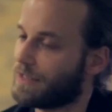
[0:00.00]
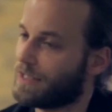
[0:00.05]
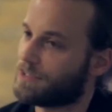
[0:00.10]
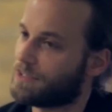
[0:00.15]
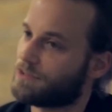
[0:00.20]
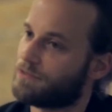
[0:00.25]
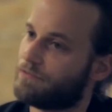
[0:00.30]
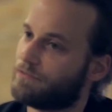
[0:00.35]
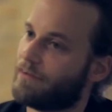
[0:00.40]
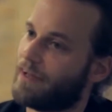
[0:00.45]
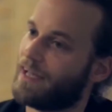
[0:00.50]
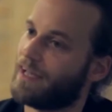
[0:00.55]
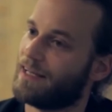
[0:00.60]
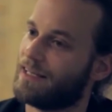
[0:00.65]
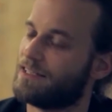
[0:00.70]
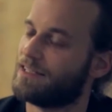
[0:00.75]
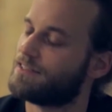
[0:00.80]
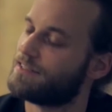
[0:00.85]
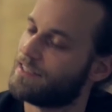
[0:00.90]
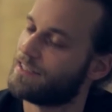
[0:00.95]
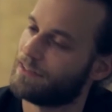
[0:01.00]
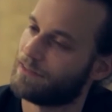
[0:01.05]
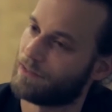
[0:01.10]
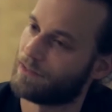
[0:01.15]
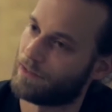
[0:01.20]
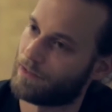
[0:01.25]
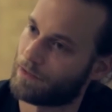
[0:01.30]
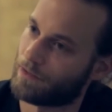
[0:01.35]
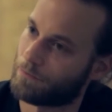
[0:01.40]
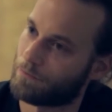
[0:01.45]
It's fairly
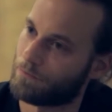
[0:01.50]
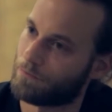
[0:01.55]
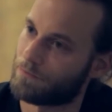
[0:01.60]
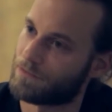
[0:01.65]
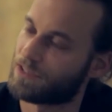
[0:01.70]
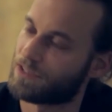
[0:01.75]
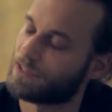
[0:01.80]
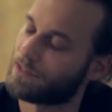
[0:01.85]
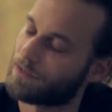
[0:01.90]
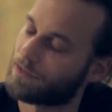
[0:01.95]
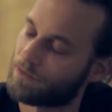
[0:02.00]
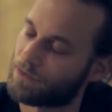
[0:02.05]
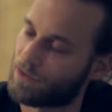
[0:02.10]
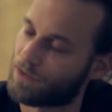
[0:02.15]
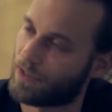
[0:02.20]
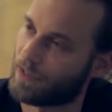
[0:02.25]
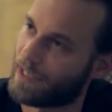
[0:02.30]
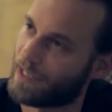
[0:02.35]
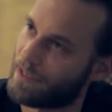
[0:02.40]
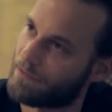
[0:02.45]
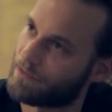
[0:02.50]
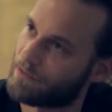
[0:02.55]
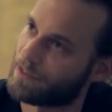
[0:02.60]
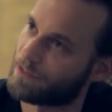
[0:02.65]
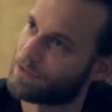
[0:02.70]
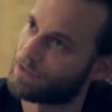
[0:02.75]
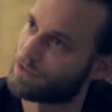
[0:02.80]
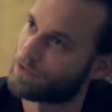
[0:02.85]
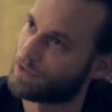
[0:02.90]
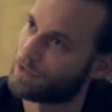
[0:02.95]
senior designer
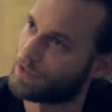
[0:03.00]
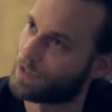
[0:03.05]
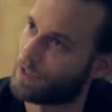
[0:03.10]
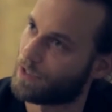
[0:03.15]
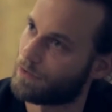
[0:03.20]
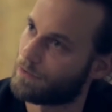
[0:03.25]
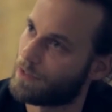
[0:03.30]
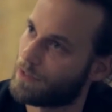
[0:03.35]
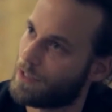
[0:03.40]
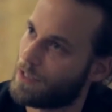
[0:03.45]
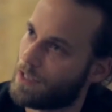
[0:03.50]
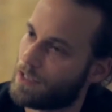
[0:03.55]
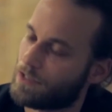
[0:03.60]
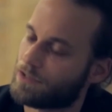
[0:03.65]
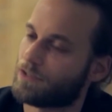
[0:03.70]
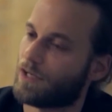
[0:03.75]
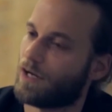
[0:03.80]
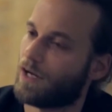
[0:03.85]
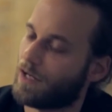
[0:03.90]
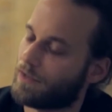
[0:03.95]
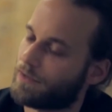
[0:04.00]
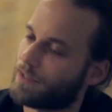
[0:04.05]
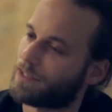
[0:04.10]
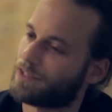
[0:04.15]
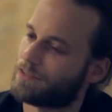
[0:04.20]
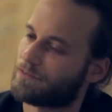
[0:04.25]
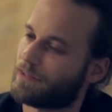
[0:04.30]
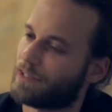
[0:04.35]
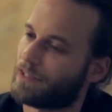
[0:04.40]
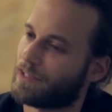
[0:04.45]
heavy in the studio, so I
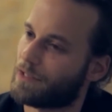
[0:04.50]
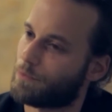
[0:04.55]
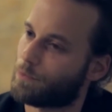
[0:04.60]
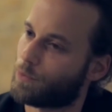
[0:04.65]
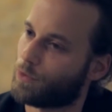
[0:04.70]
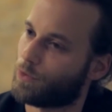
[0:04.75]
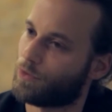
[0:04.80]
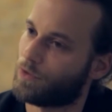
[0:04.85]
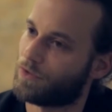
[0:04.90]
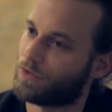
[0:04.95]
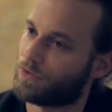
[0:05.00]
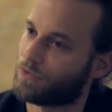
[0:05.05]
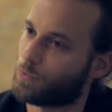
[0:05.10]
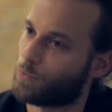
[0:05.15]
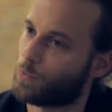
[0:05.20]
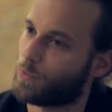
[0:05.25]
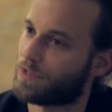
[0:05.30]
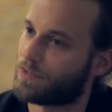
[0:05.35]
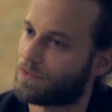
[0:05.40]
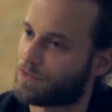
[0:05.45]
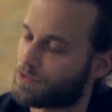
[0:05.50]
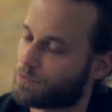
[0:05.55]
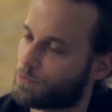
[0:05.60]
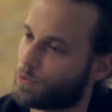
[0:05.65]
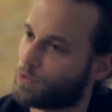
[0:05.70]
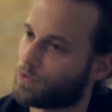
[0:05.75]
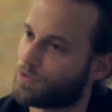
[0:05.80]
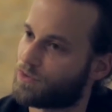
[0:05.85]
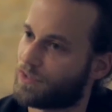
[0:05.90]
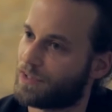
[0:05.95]
think it's very important with a
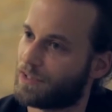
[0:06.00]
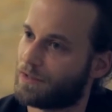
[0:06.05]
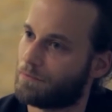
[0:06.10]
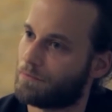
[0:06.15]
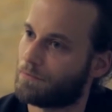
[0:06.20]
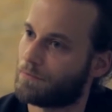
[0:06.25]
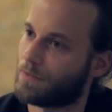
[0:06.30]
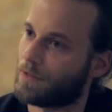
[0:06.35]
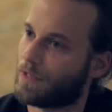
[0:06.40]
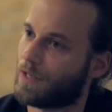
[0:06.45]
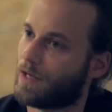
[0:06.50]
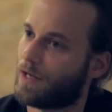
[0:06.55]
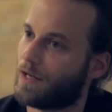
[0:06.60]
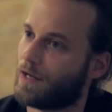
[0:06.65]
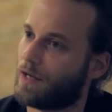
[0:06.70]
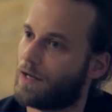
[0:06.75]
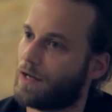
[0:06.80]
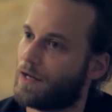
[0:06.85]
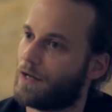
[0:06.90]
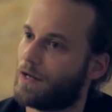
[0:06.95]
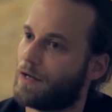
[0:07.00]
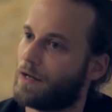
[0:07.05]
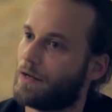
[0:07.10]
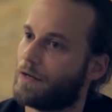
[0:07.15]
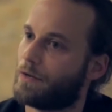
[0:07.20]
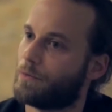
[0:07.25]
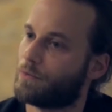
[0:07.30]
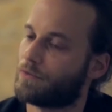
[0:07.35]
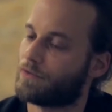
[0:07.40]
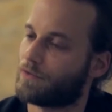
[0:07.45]
small team,
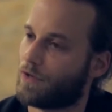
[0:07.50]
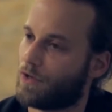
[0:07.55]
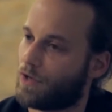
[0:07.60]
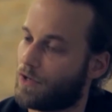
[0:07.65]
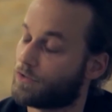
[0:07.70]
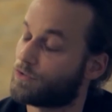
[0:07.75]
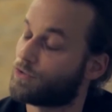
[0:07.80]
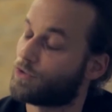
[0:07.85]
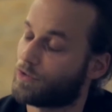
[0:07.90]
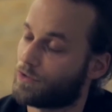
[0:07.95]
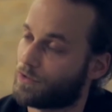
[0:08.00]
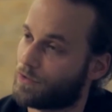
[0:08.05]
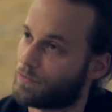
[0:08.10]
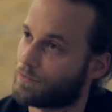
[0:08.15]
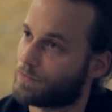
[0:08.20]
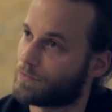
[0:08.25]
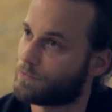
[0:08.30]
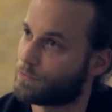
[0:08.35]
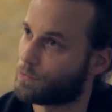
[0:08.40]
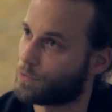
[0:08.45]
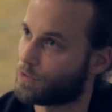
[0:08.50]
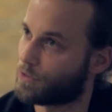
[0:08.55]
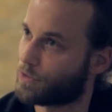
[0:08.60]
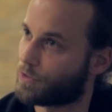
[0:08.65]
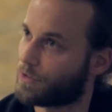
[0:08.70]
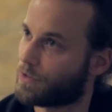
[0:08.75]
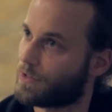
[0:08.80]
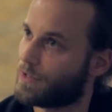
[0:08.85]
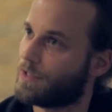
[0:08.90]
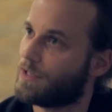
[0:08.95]
with a high turnover of
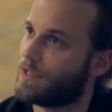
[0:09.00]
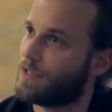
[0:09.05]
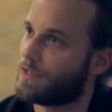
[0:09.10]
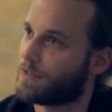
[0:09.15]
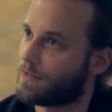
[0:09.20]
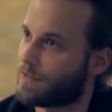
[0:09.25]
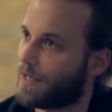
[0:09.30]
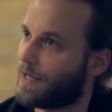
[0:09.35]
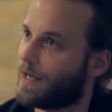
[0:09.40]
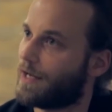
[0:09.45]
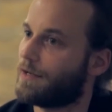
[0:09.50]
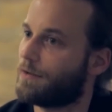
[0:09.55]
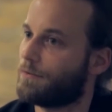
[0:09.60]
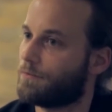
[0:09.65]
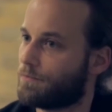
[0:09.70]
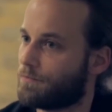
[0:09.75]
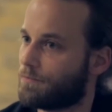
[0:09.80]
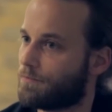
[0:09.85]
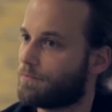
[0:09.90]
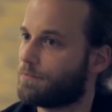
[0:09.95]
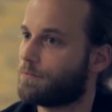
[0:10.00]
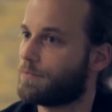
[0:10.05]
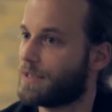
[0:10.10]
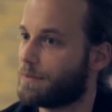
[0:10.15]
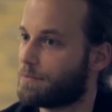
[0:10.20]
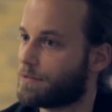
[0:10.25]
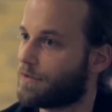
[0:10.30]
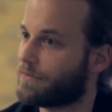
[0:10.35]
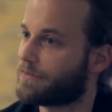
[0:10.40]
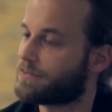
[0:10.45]
work, that
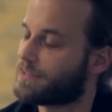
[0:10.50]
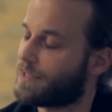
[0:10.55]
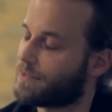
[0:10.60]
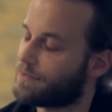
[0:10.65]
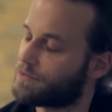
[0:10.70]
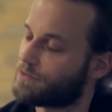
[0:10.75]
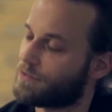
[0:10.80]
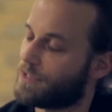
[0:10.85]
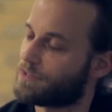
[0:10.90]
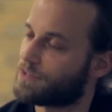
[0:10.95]
people understand the